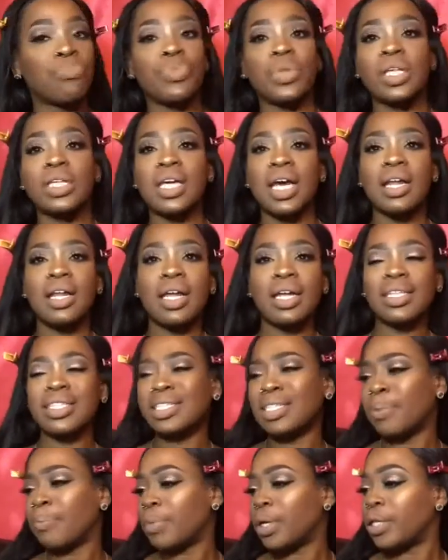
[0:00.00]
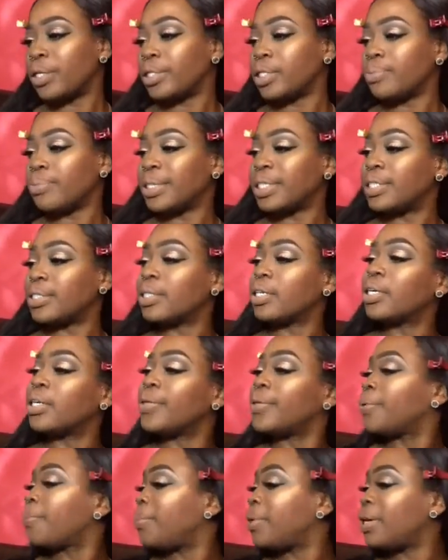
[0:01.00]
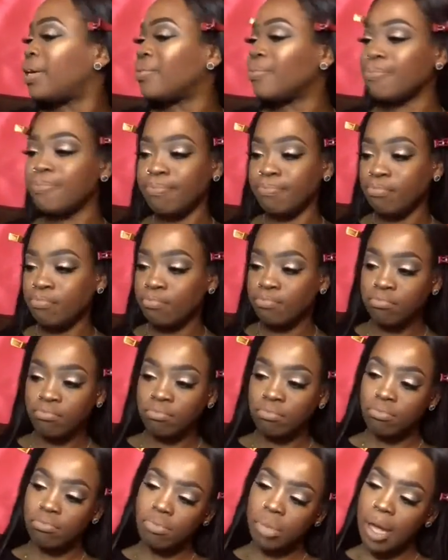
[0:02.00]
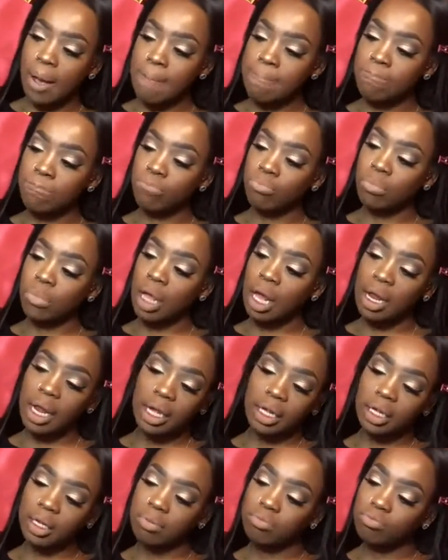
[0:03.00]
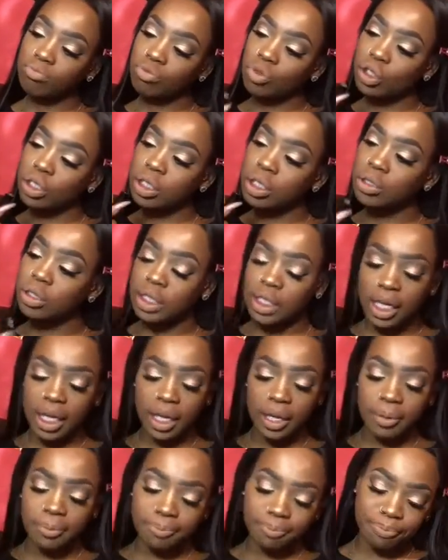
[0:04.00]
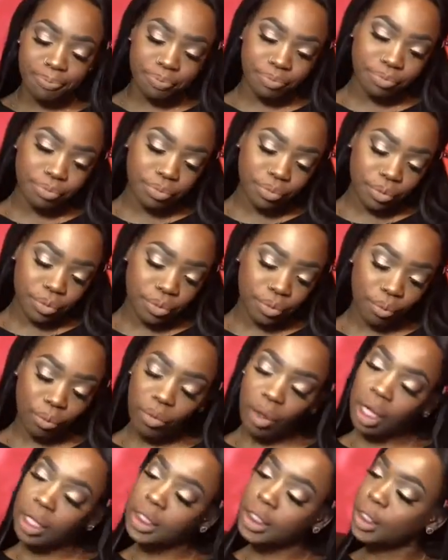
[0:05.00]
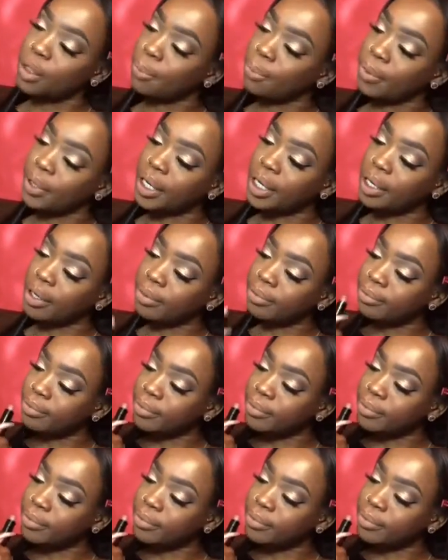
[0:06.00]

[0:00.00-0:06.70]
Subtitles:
It's kind of like the same color as my skin a little bit, but I like it. You can still see it. It's still pretty.